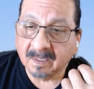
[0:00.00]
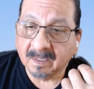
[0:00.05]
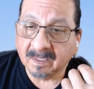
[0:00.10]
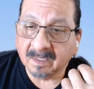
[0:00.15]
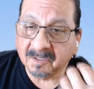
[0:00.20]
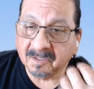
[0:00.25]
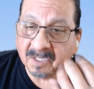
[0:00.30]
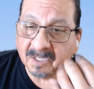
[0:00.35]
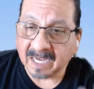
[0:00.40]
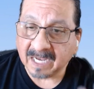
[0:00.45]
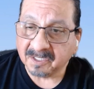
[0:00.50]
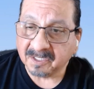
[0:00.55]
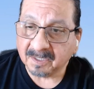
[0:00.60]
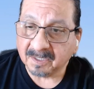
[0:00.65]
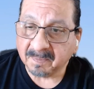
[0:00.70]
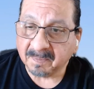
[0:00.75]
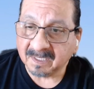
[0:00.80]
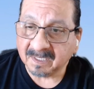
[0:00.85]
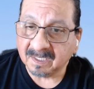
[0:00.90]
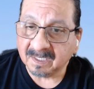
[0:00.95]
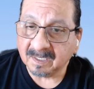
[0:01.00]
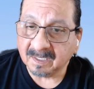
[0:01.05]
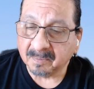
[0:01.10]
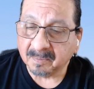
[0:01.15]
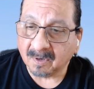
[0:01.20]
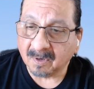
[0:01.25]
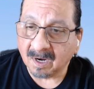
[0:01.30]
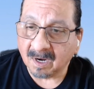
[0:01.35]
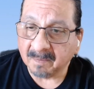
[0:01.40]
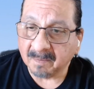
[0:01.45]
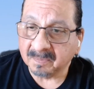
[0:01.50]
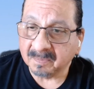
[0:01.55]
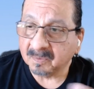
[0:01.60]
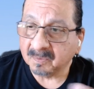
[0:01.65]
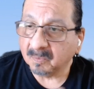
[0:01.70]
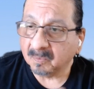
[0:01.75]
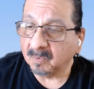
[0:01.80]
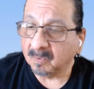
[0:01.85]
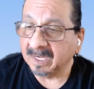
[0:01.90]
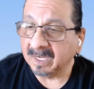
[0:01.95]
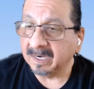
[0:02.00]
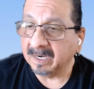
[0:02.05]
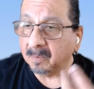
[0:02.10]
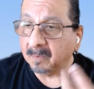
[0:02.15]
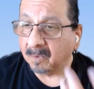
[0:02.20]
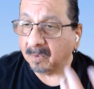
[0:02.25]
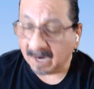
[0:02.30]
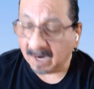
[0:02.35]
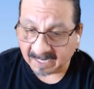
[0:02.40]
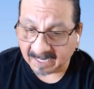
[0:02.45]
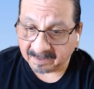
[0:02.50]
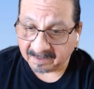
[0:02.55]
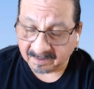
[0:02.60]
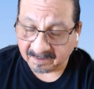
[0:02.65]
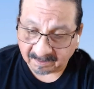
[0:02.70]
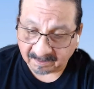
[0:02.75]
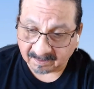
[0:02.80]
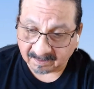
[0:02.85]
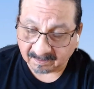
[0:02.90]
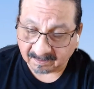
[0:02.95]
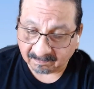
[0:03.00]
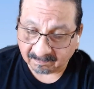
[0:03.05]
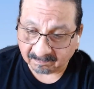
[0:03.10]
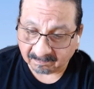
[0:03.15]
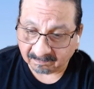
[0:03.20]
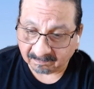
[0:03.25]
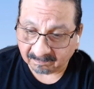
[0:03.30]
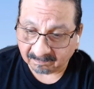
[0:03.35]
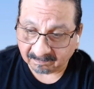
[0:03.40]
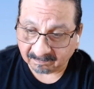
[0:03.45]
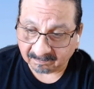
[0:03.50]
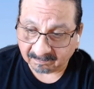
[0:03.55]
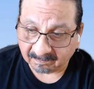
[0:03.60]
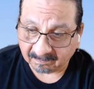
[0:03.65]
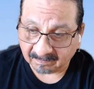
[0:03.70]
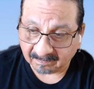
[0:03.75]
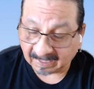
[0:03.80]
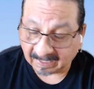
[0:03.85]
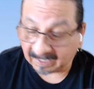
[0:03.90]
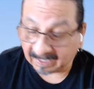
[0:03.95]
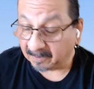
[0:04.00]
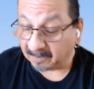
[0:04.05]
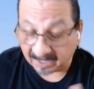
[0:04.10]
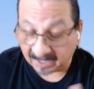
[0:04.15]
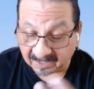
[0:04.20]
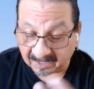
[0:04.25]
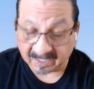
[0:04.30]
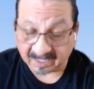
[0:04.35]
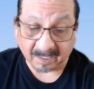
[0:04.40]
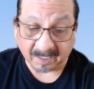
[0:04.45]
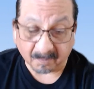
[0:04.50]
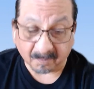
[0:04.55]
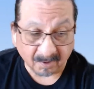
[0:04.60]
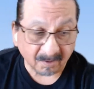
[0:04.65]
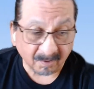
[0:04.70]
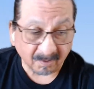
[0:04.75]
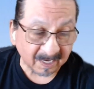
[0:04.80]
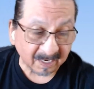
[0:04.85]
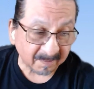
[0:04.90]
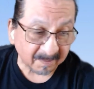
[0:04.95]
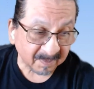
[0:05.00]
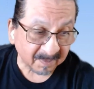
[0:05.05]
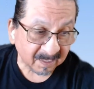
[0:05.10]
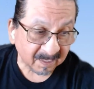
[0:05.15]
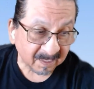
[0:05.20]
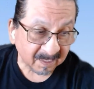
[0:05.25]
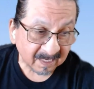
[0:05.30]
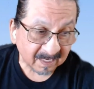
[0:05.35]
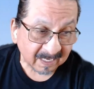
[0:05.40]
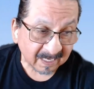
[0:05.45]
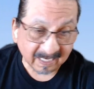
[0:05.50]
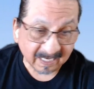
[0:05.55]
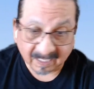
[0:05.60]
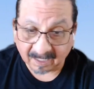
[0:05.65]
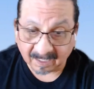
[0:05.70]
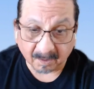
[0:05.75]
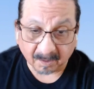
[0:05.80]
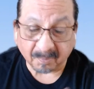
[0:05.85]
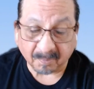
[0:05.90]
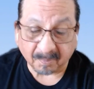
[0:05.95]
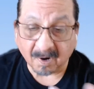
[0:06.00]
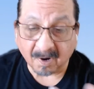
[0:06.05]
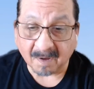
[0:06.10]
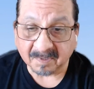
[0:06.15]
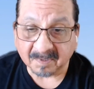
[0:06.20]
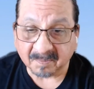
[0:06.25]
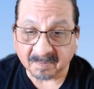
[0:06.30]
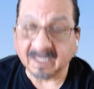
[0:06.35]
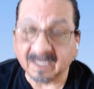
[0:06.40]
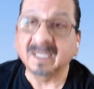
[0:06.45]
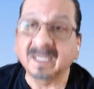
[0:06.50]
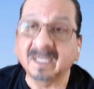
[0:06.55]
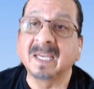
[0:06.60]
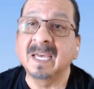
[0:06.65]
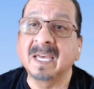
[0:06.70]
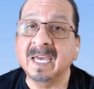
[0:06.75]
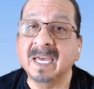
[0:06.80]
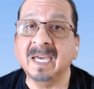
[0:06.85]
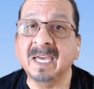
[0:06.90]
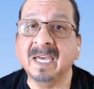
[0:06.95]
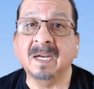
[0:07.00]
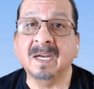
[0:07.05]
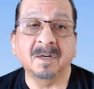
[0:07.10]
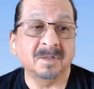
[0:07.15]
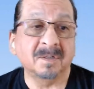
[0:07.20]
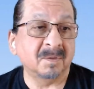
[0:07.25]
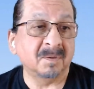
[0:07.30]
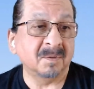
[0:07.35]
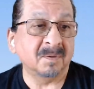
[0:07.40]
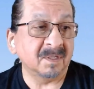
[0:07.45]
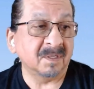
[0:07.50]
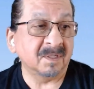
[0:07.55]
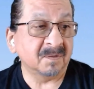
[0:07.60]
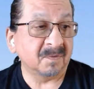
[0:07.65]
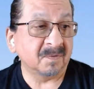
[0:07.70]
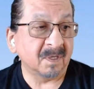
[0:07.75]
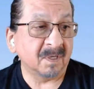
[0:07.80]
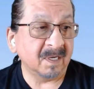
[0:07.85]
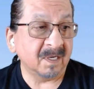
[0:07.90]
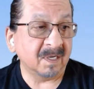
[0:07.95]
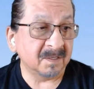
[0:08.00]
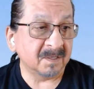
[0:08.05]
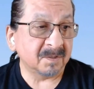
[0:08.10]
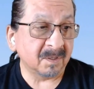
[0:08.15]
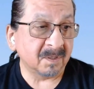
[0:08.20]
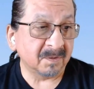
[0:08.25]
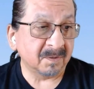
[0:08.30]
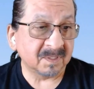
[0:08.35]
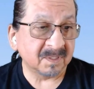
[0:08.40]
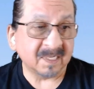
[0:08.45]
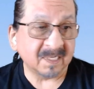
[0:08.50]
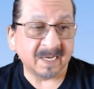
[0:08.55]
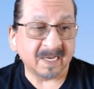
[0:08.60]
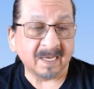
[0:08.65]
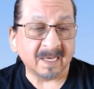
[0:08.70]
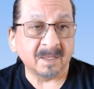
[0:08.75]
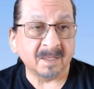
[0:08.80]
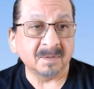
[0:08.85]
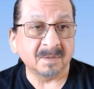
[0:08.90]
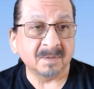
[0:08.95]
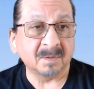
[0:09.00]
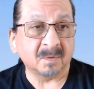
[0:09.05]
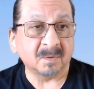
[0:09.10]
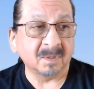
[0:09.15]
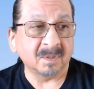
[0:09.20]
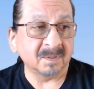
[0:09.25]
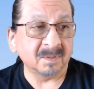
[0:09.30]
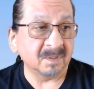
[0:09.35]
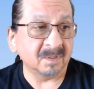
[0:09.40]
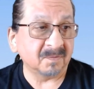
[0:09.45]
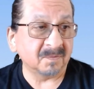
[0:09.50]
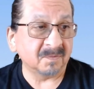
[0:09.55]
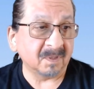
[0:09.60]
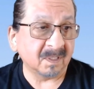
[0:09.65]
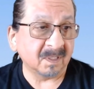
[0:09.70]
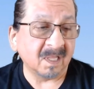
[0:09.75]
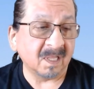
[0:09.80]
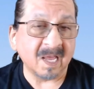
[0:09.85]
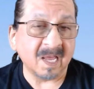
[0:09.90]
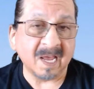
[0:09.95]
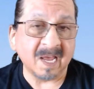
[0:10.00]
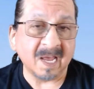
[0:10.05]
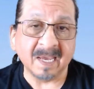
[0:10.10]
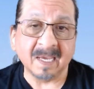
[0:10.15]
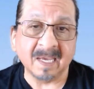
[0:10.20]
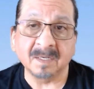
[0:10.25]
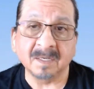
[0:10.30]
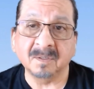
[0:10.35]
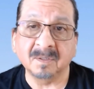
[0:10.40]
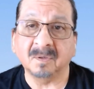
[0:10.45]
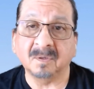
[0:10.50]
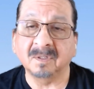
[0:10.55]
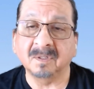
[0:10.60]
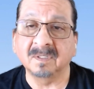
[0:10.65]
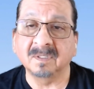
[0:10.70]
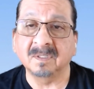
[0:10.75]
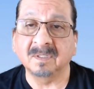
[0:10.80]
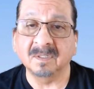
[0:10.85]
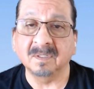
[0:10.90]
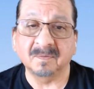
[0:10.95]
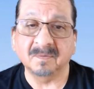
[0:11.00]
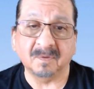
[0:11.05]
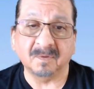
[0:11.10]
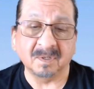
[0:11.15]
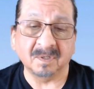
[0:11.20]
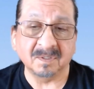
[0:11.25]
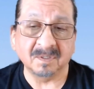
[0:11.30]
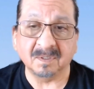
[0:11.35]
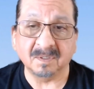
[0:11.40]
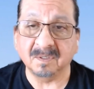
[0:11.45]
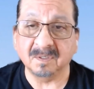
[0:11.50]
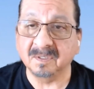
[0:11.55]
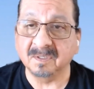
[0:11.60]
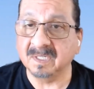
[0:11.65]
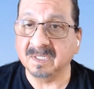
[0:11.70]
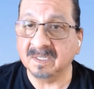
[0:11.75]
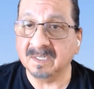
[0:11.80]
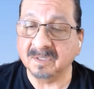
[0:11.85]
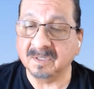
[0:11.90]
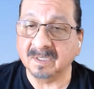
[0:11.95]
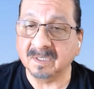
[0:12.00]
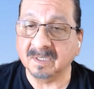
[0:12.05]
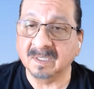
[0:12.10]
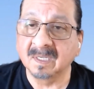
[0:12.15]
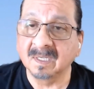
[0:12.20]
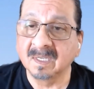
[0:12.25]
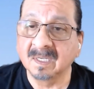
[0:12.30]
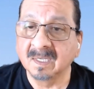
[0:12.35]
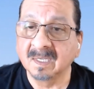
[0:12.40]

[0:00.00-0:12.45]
the ChatGPT prompt, when it runs like a program, and it'll prompt me, hey, are you doing this for an internal sales, or is this for a client, or is this for a strategic